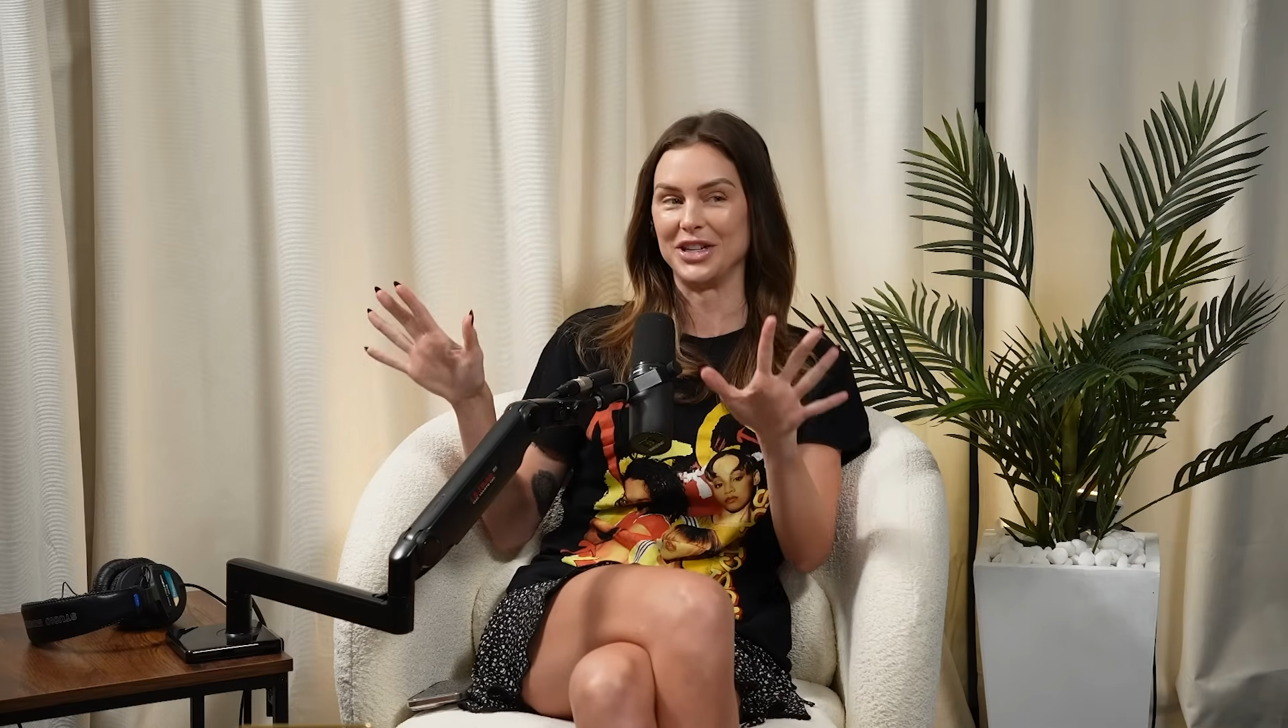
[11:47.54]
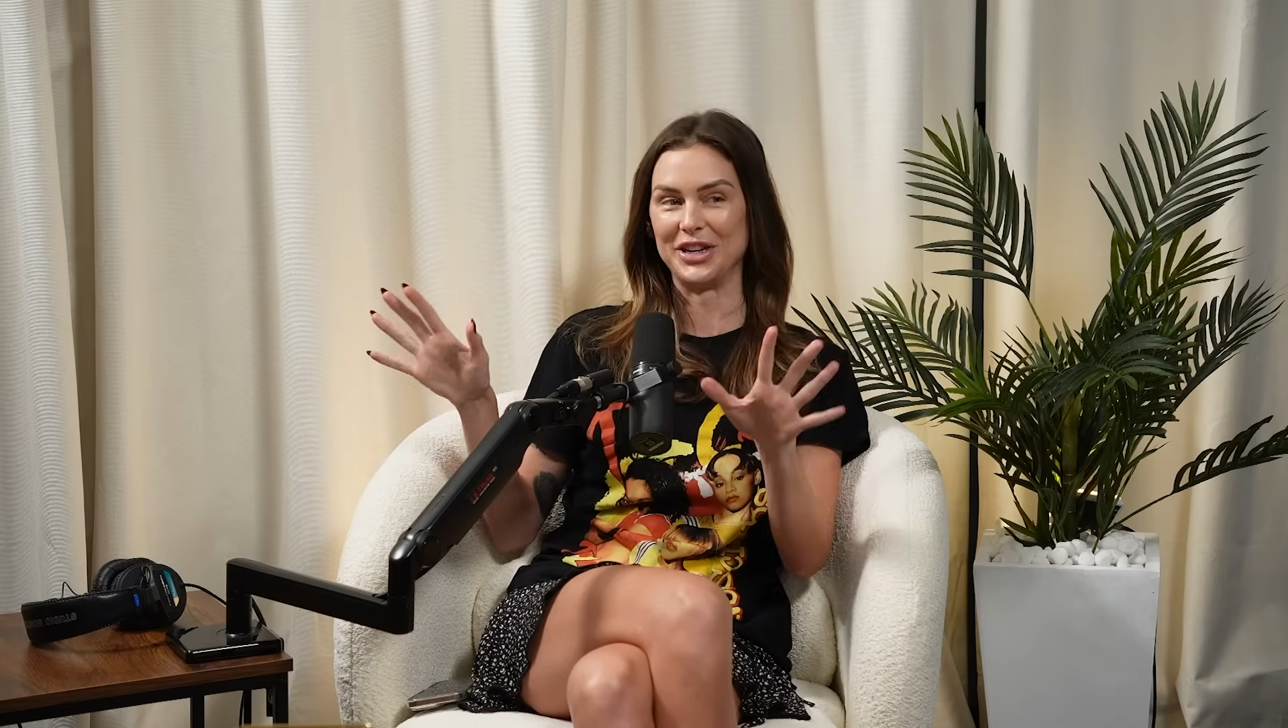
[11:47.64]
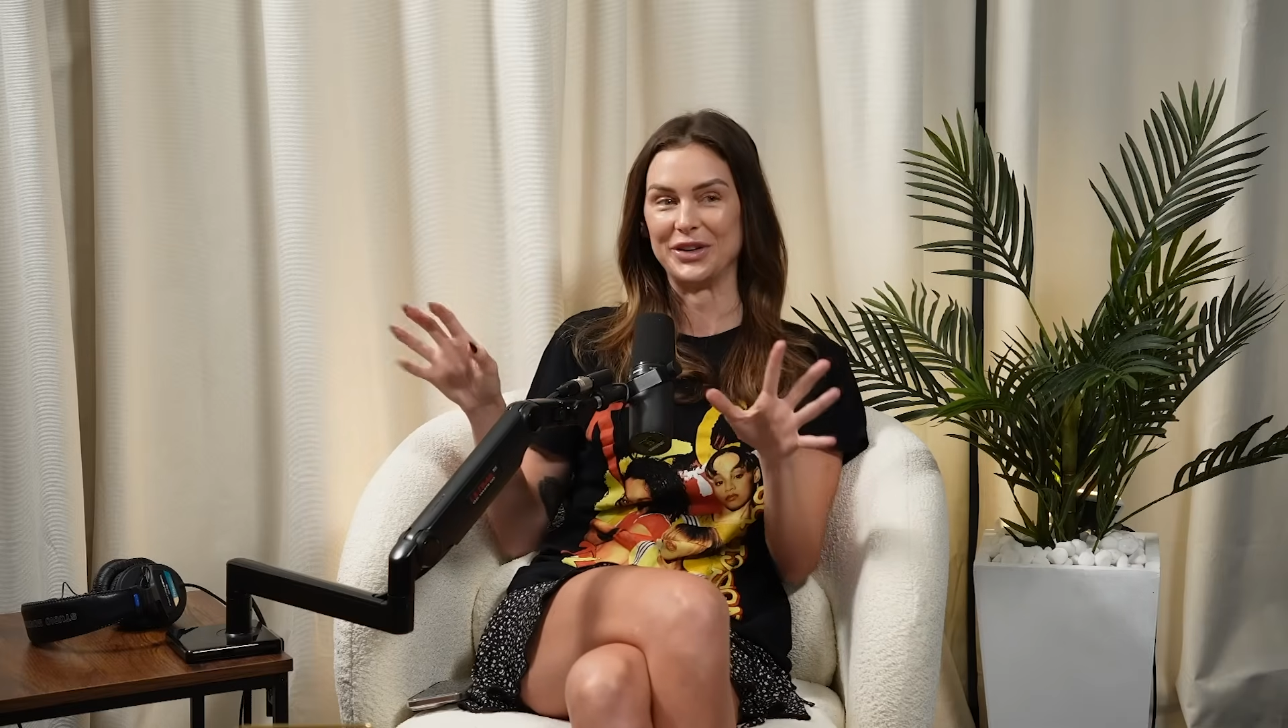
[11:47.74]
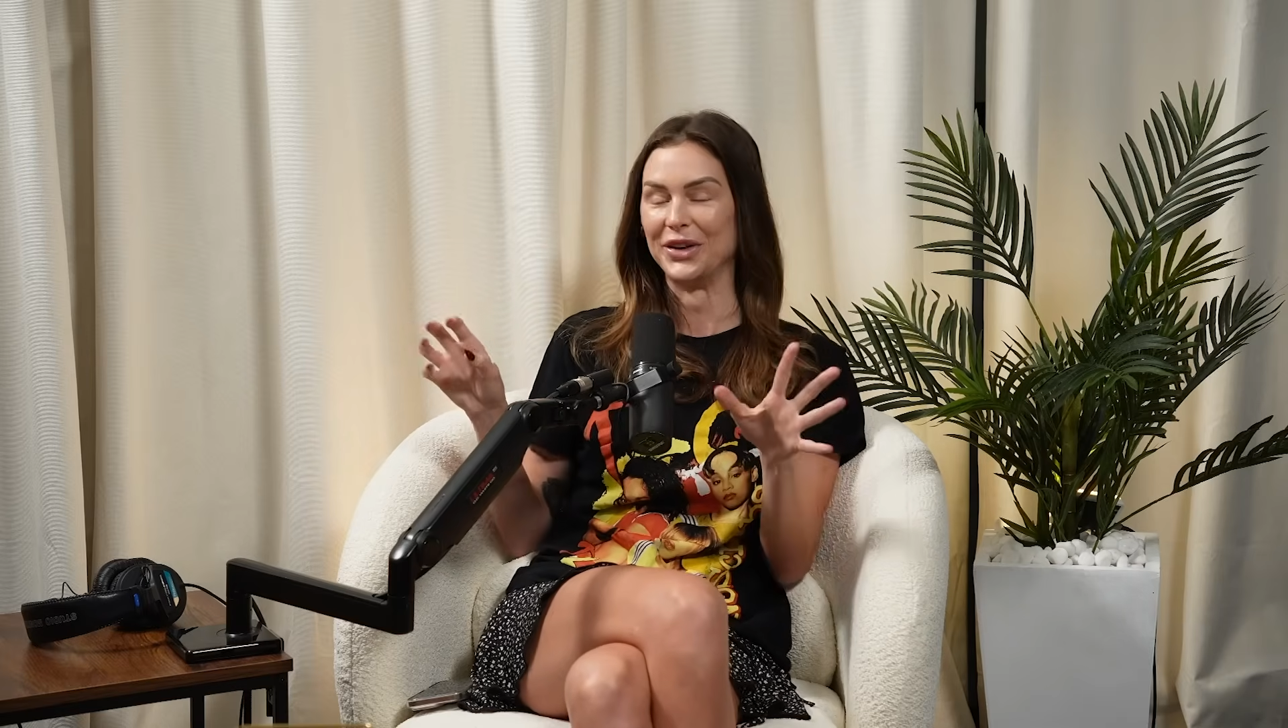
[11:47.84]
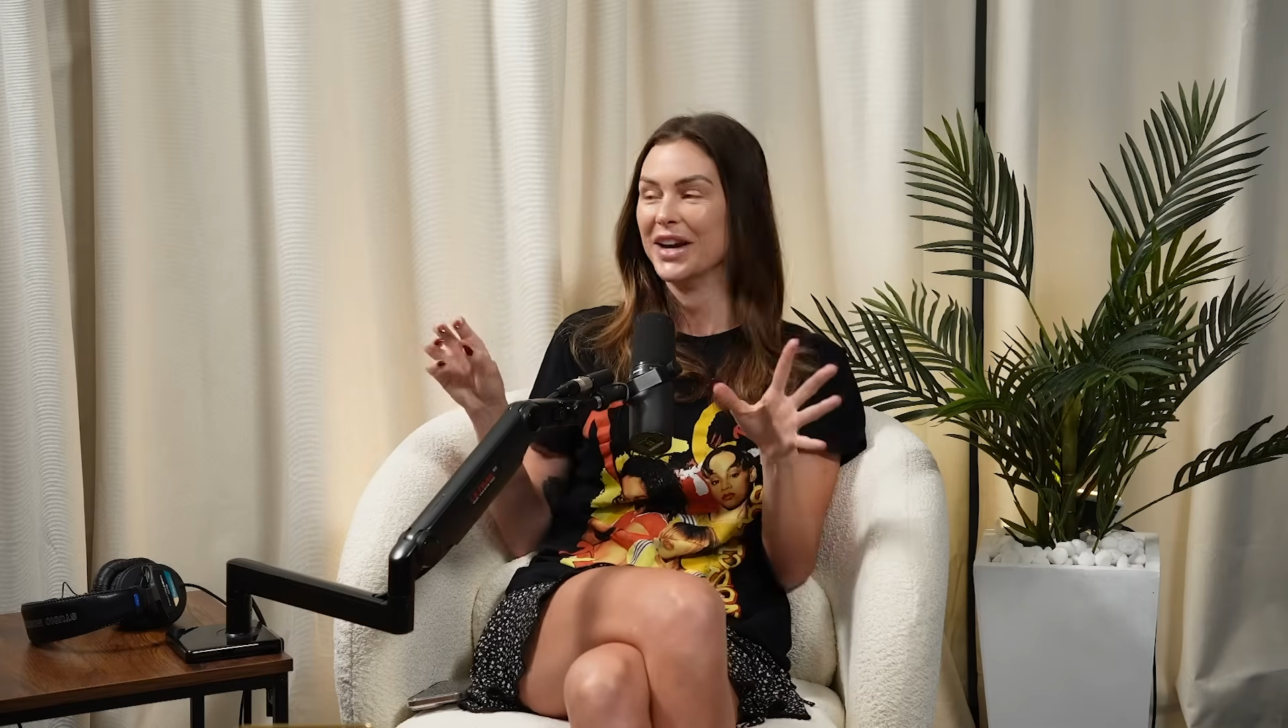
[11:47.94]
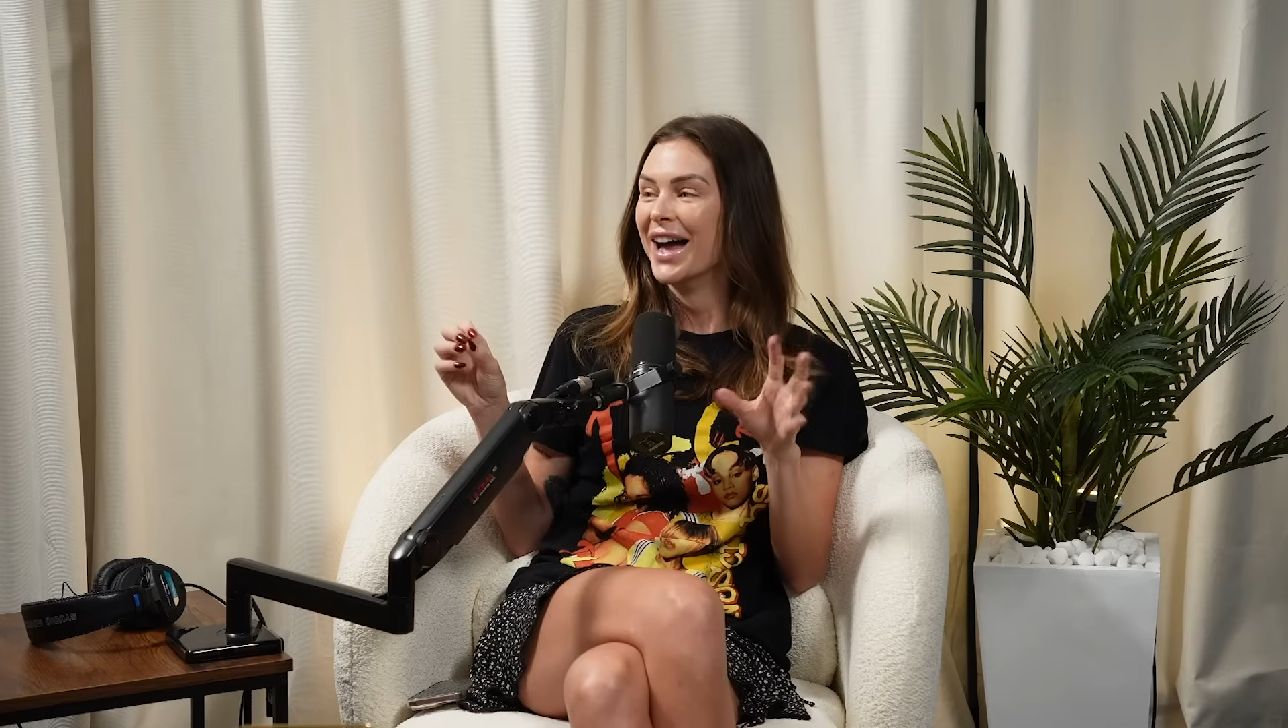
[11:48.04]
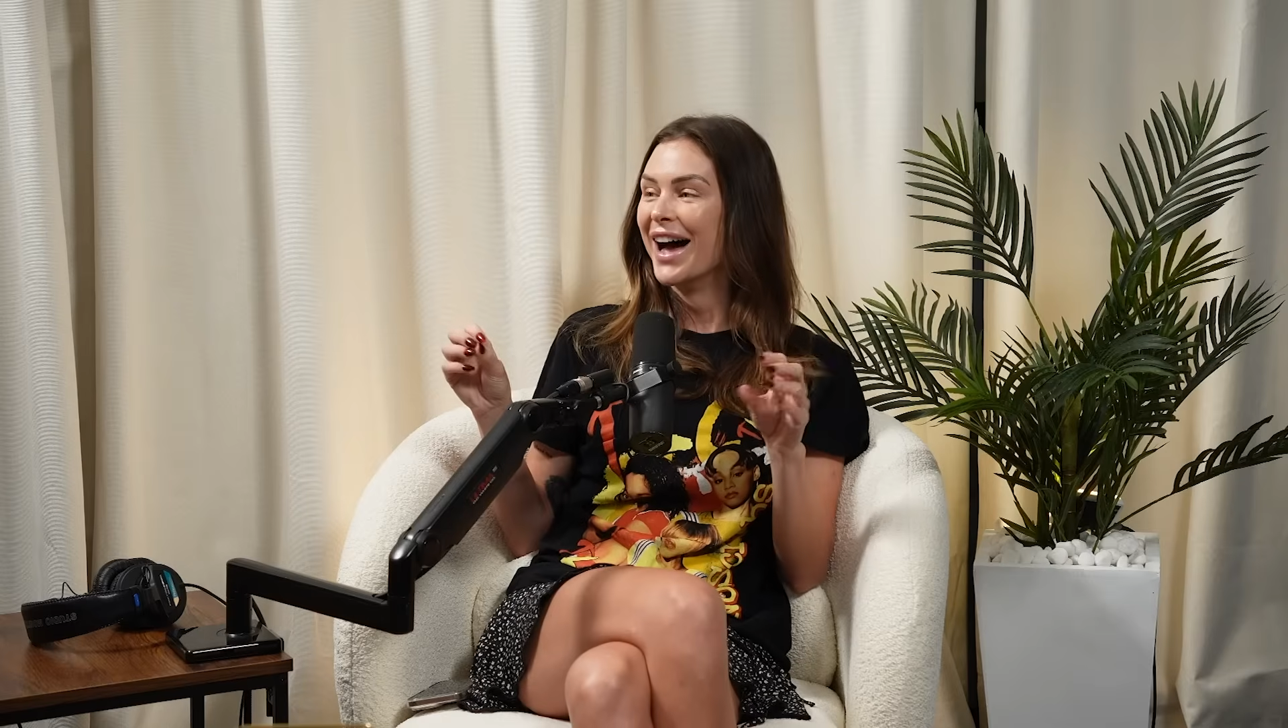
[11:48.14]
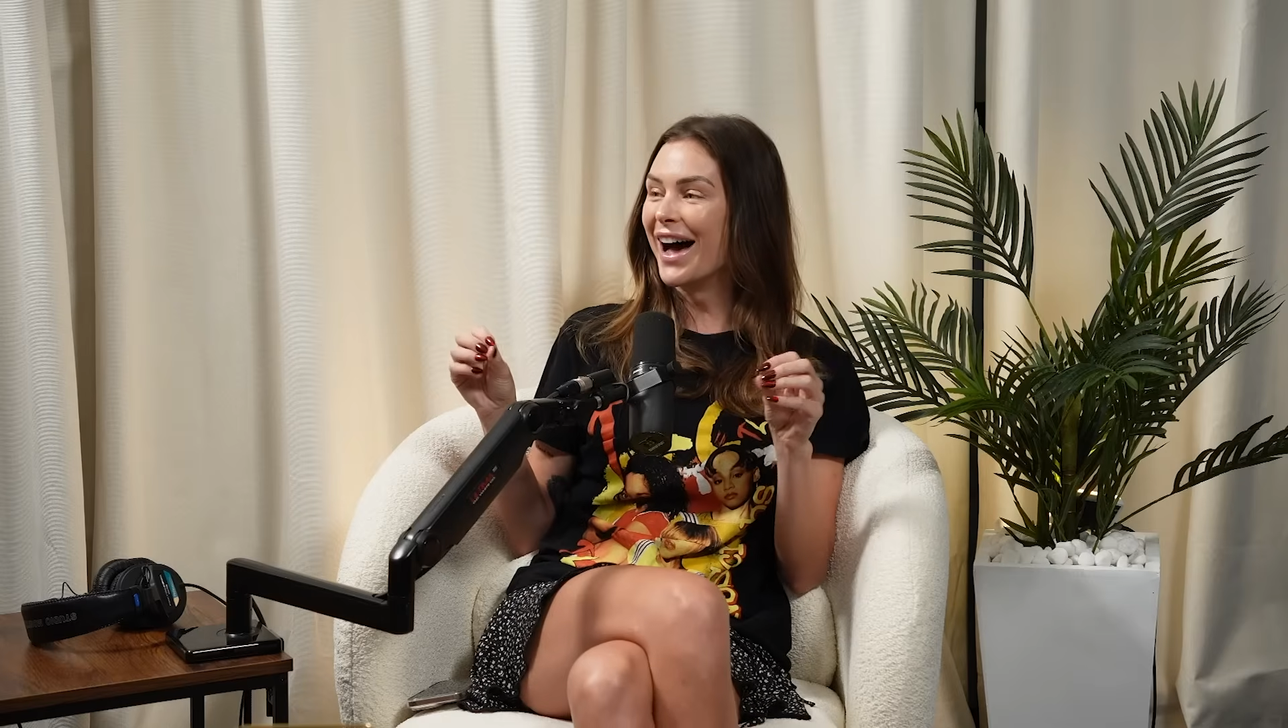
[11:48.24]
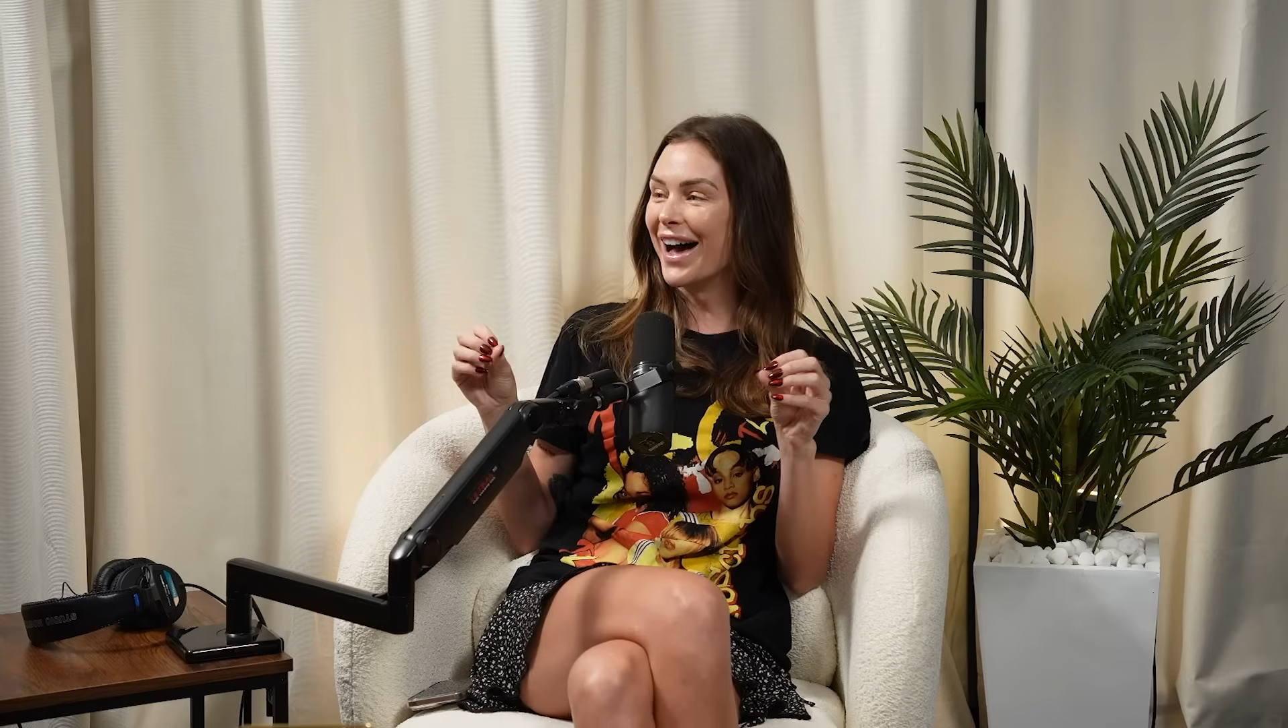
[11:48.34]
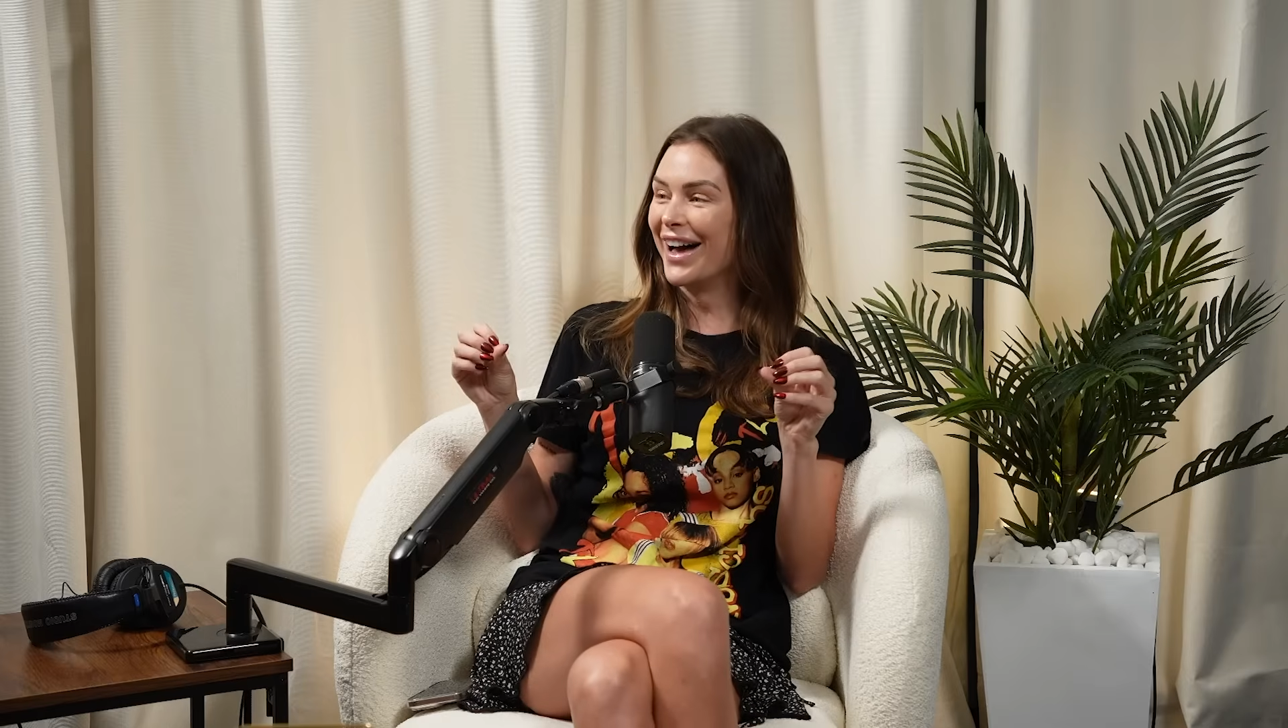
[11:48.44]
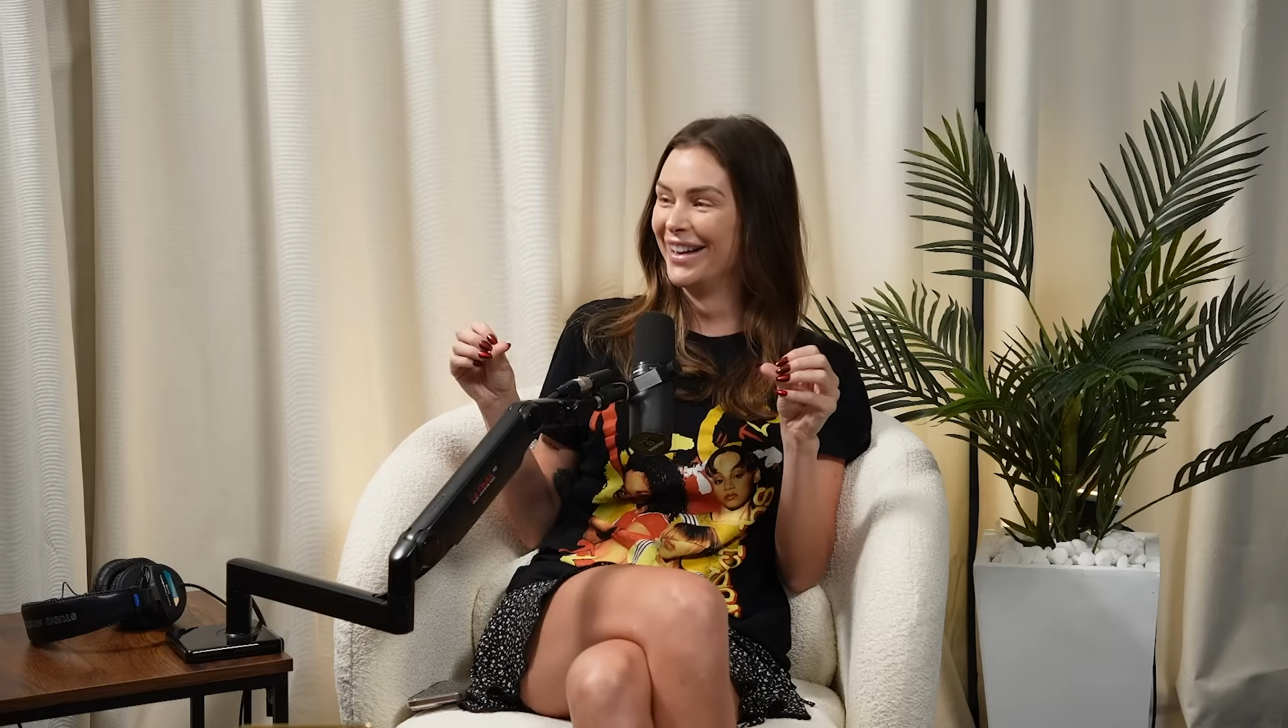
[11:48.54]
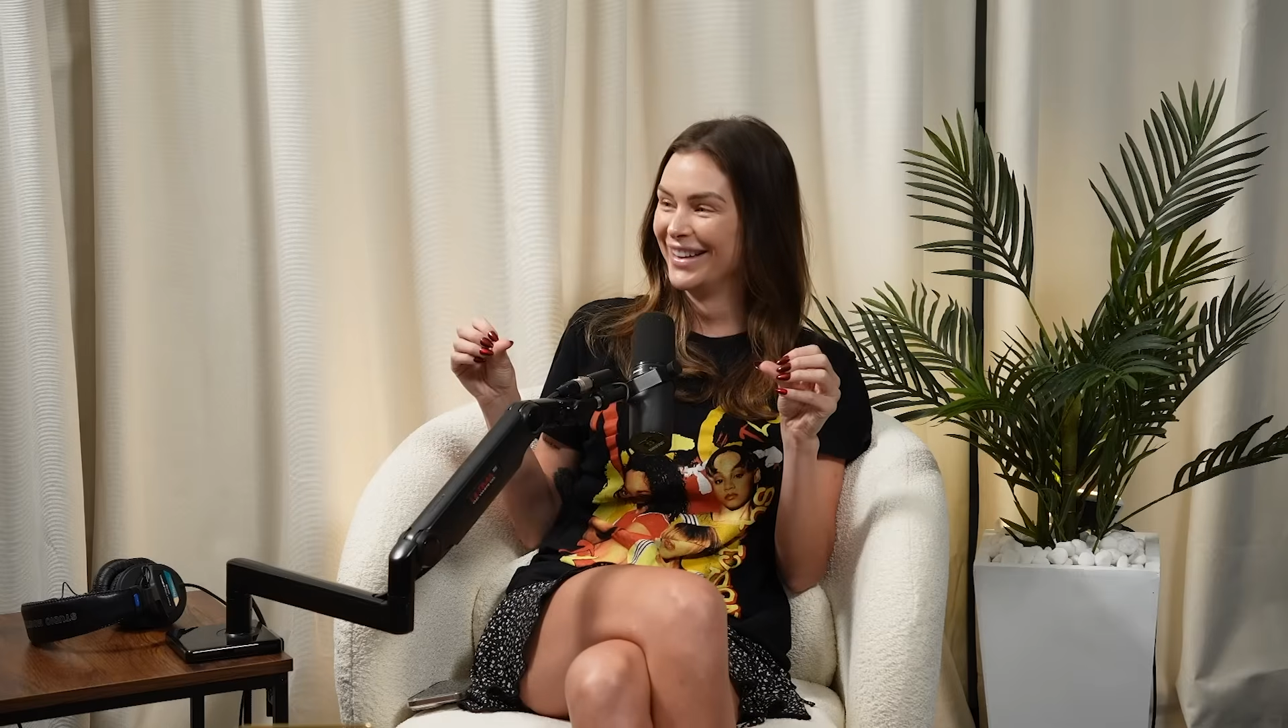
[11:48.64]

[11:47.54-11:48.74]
They're actually putting, like,